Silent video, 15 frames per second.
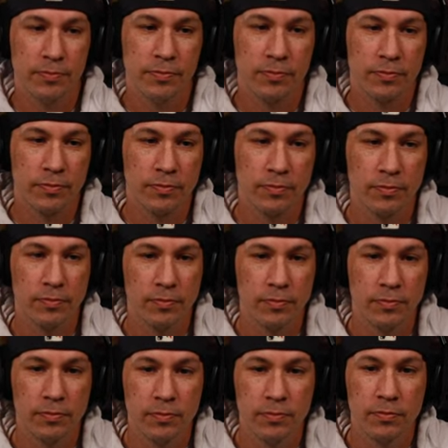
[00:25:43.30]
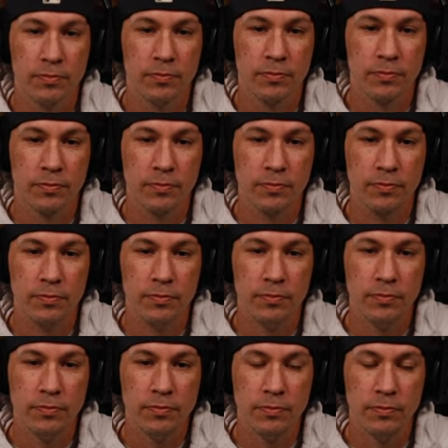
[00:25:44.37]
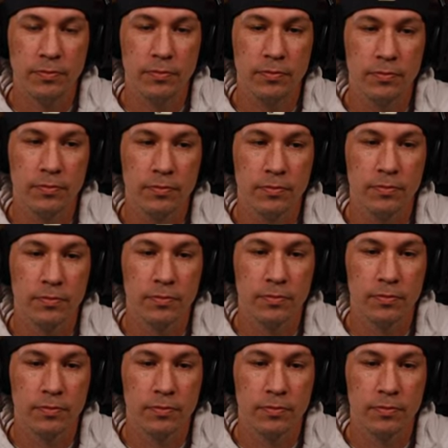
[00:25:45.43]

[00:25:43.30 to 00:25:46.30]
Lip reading: (silence)